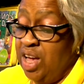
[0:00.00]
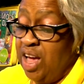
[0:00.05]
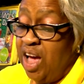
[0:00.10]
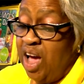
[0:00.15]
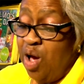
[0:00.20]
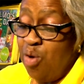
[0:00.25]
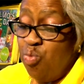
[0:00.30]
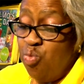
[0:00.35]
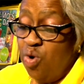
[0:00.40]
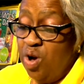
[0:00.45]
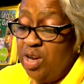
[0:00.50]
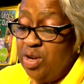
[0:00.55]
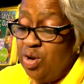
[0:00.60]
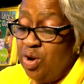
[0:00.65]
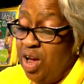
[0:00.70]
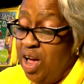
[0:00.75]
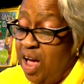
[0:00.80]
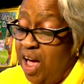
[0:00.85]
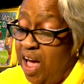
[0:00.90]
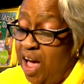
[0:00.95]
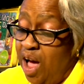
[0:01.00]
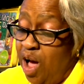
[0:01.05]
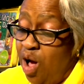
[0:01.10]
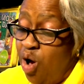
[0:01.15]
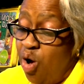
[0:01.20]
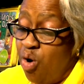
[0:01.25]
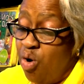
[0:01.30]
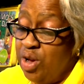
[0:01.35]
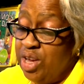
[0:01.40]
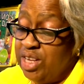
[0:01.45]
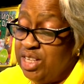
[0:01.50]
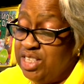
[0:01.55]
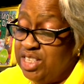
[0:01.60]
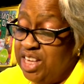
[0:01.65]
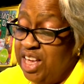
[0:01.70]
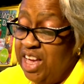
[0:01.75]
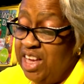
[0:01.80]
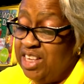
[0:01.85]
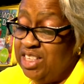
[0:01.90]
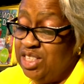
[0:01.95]
I wonder how it
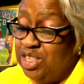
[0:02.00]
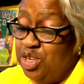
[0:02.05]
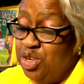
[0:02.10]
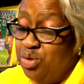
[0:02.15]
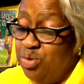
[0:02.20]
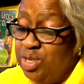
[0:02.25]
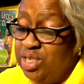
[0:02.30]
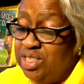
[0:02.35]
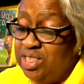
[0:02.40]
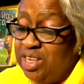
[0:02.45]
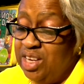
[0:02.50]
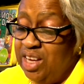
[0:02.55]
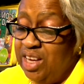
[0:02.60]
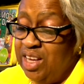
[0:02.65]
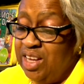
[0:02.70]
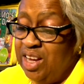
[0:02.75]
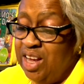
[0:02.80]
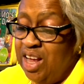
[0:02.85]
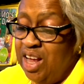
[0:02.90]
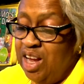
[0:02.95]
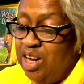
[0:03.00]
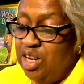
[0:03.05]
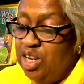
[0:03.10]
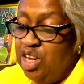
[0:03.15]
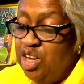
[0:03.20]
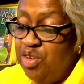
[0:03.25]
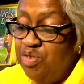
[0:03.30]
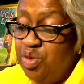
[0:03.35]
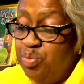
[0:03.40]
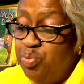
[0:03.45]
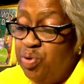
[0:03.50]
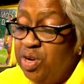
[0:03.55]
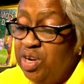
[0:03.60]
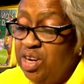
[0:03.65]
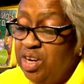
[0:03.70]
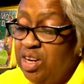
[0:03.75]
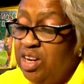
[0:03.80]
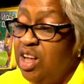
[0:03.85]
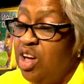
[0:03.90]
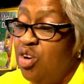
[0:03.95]
tastes, Huey said. Leave the
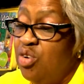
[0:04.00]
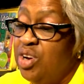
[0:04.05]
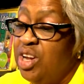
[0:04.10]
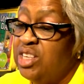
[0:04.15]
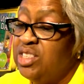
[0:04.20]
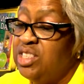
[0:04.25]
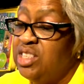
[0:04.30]
pudding alone, I